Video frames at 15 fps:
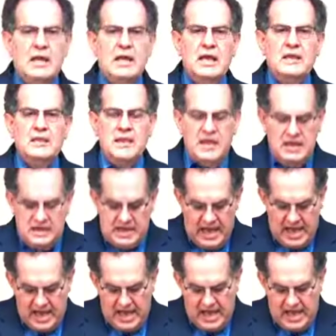in the
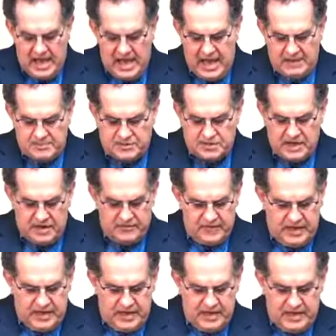depths
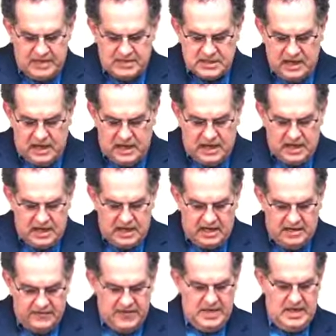of his
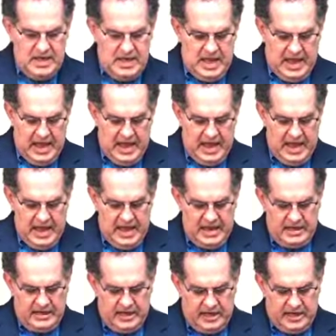love
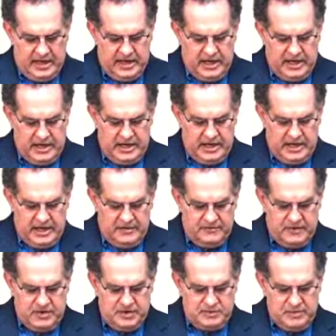and
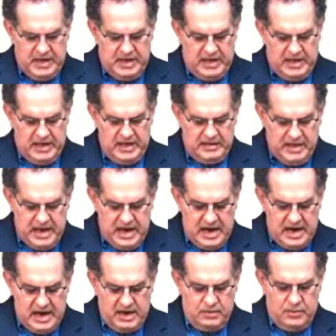covers me
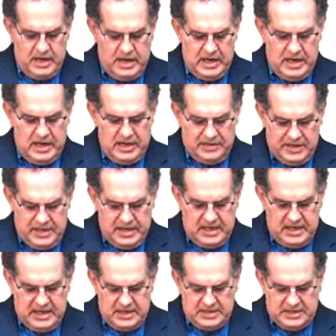there with
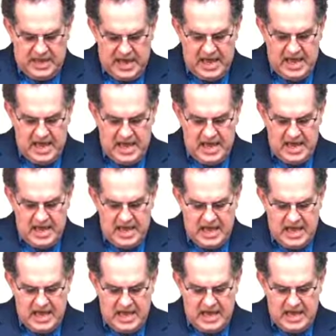his
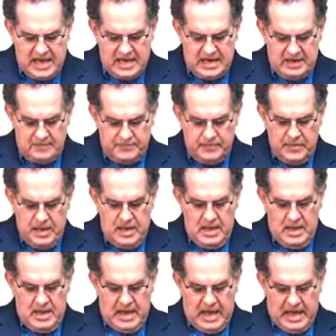hand
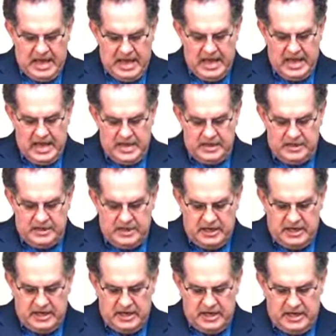and
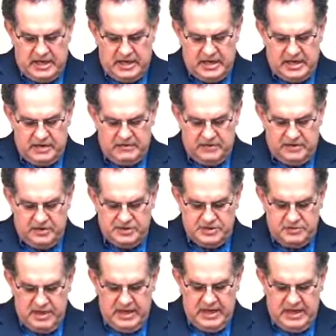
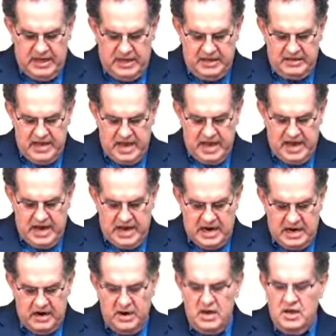covers me
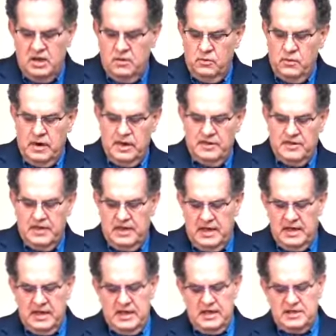there with
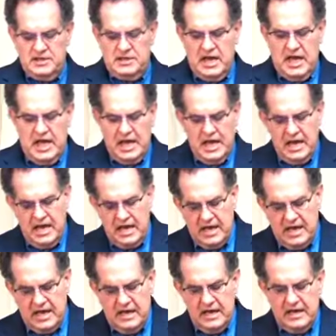his
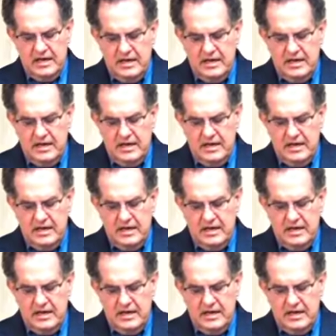hand.